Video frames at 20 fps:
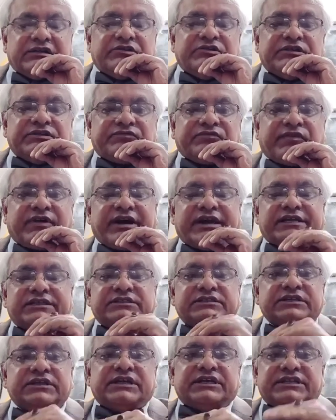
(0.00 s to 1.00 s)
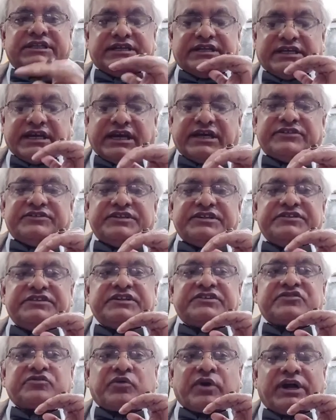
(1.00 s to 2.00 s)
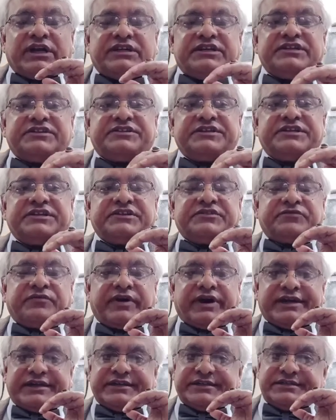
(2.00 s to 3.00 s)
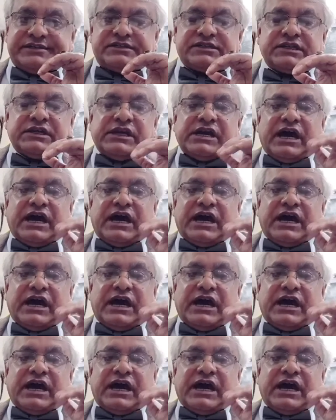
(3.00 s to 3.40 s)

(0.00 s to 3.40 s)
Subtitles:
you will find that Aziz is quite dissatisfied.